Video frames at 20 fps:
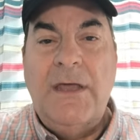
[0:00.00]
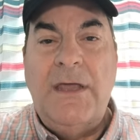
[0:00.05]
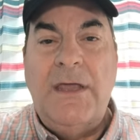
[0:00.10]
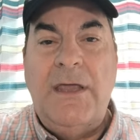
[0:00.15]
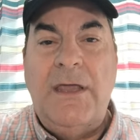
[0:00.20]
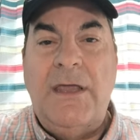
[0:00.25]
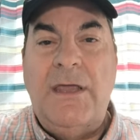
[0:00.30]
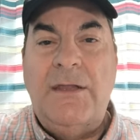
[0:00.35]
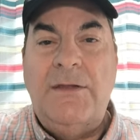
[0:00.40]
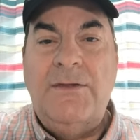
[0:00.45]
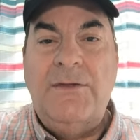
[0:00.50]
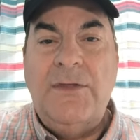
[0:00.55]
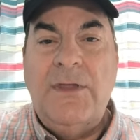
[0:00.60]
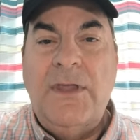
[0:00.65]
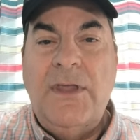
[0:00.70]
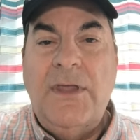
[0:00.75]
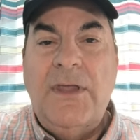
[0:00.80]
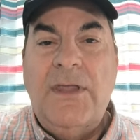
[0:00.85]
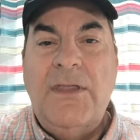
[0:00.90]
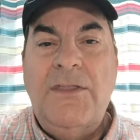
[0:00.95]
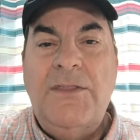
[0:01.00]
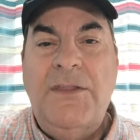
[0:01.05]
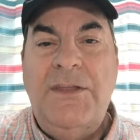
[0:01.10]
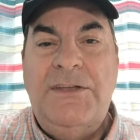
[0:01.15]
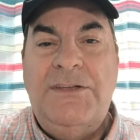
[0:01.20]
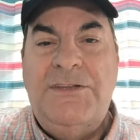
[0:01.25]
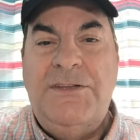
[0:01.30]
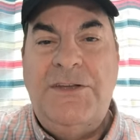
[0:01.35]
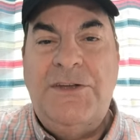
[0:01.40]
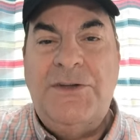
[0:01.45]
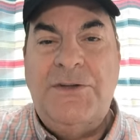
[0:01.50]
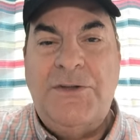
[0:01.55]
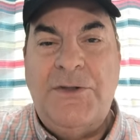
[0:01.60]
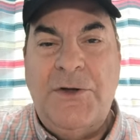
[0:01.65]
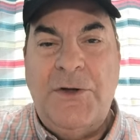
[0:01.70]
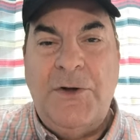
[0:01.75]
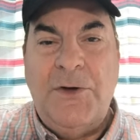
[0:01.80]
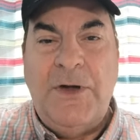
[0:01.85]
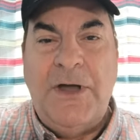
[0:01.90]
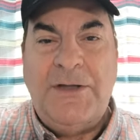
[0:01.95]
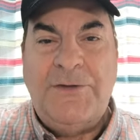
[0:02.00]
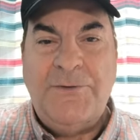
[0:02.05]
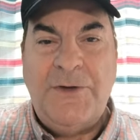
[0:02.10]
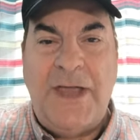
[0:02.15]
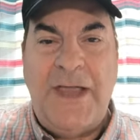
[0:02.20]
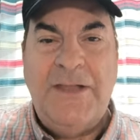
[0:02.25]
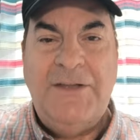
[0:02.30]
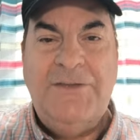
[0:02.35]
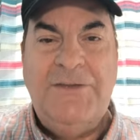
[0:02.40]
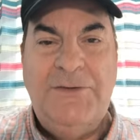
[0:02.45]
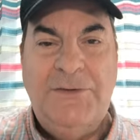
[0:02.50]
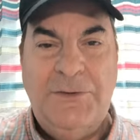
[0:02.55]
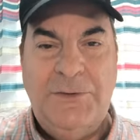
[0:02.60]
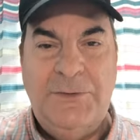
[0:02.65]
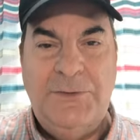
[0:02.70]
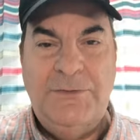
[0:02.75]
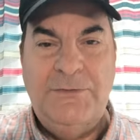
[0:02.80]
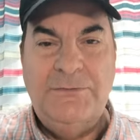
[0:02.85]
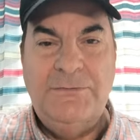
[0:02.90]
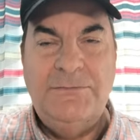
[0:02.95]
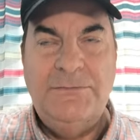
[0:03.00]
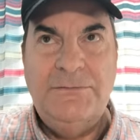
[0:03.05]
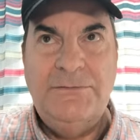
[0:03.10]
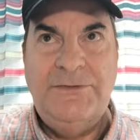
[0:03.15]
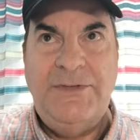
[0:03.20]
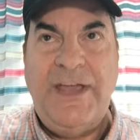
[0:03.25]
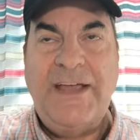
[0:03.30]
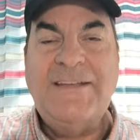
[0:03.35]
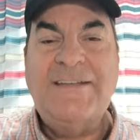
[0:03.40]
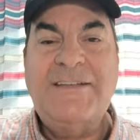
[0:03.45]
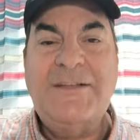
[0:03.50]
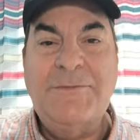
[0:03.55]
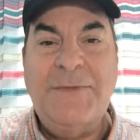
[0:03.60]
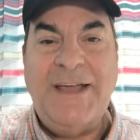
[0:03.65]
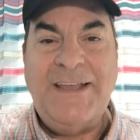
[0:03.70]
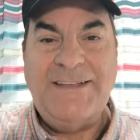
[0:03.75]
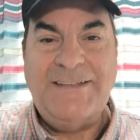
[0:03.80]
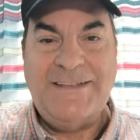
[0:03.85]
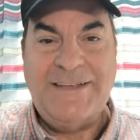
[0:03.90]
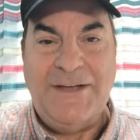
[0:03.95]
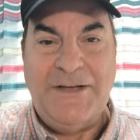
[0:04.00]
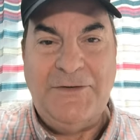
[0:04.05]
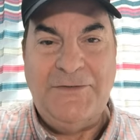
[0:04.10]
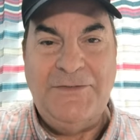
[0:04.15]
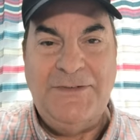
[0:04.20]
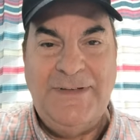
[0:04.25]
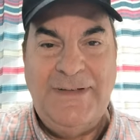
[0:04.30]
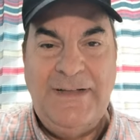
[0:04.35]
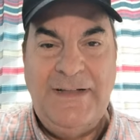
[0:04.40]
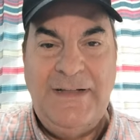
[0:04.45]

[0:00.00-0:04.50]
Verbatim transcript: And this year, though, I tried to test myself.